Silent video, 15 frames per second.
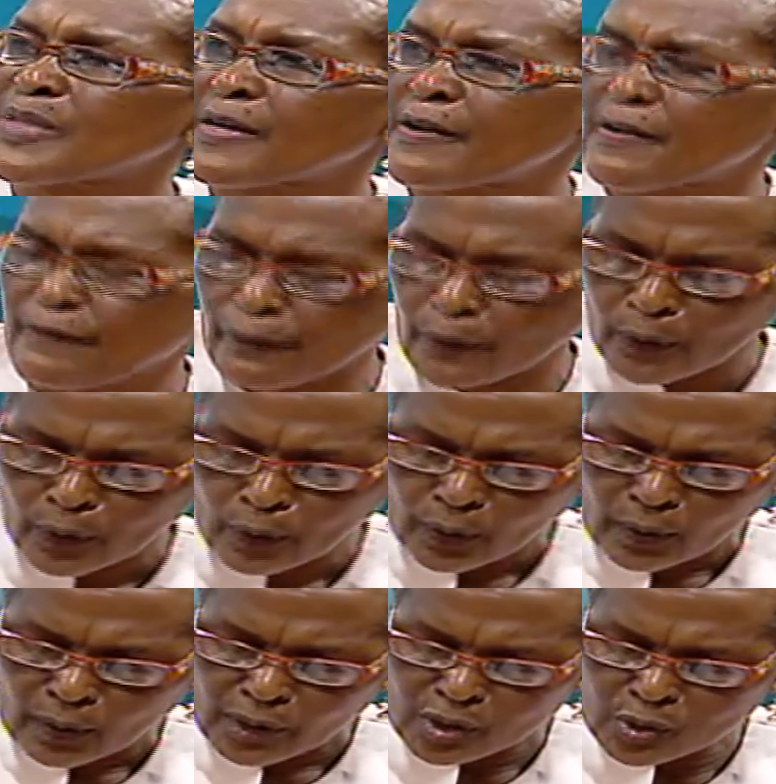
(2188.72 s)
arrival,
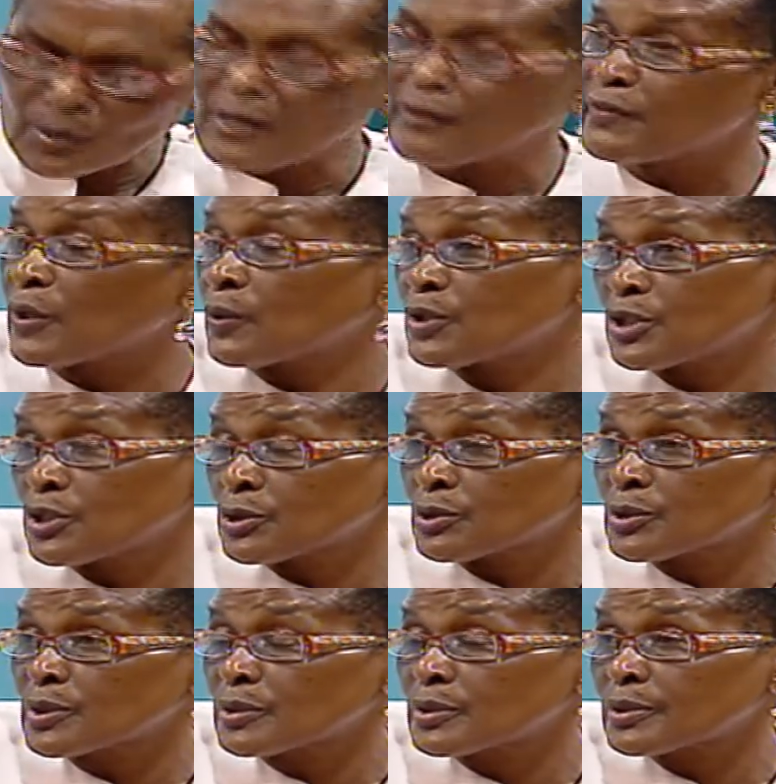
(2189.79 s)
it's one of the
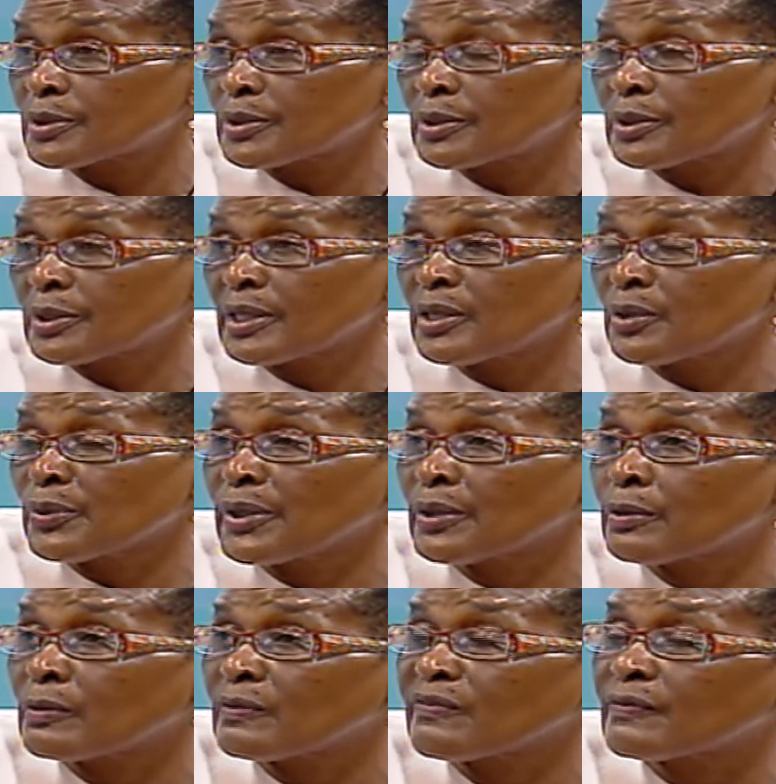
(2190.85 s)
conditions anyway
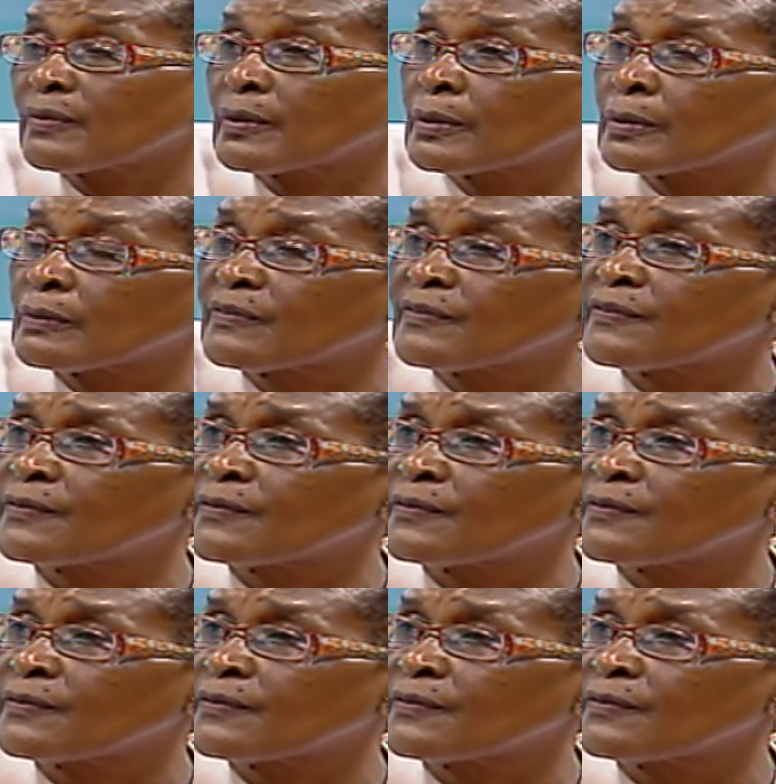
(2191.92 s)
of